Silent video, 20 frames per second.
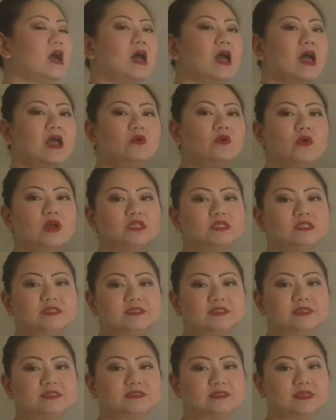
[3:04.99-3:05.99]
I went to
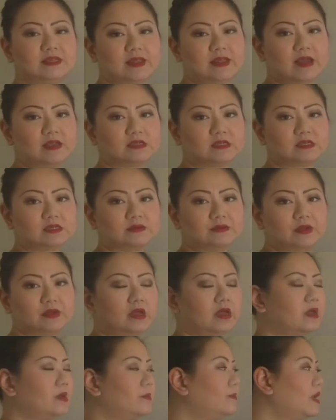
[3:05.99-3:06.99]
Disneyland.
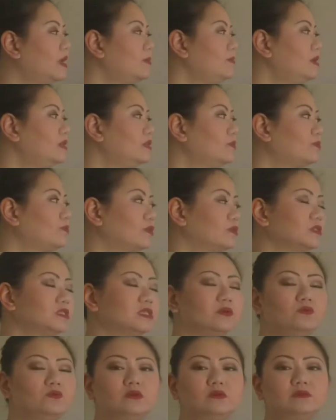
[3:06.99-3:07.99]
Maybe the
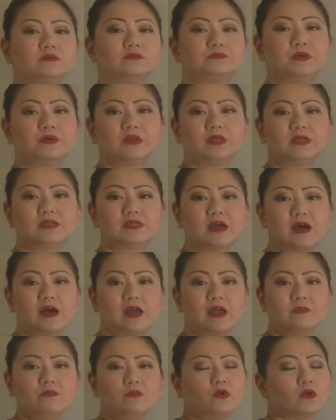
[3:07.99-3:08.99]
person will put a
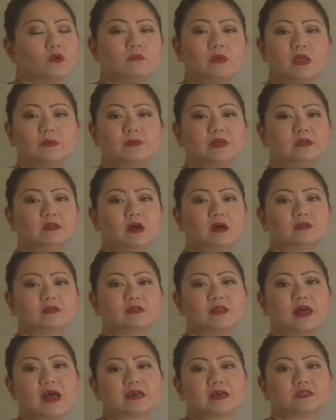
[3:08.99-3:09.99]
time or maybe not,
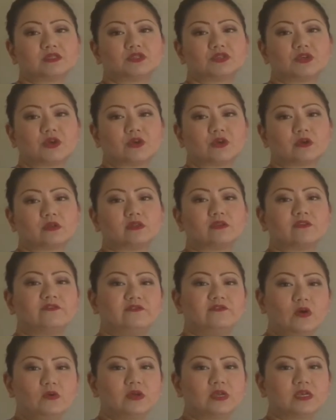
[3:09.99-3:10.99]
last year. The
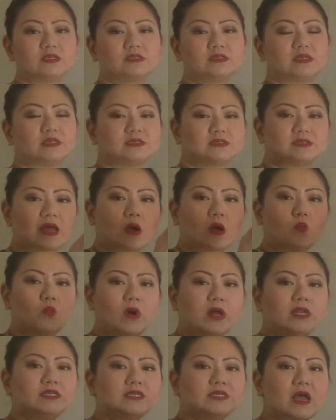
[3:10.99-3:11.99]
focus is that
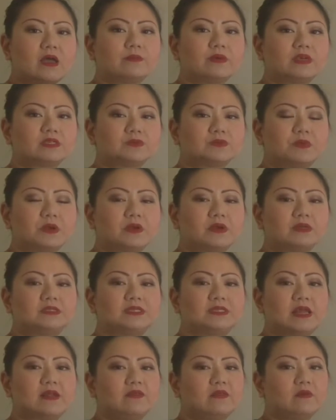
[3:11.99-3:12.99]
one-time experience
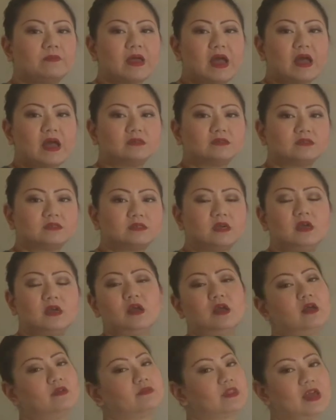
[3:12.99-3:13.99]
in the past
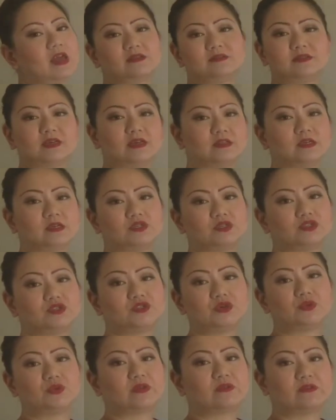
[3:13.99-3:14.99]
that has nothing to
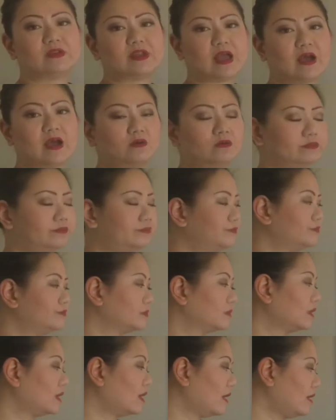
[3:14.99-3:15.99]
do with now.
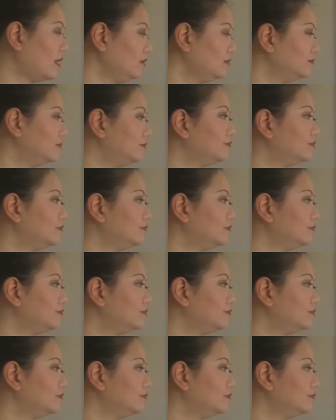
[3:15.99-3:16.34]
Okay?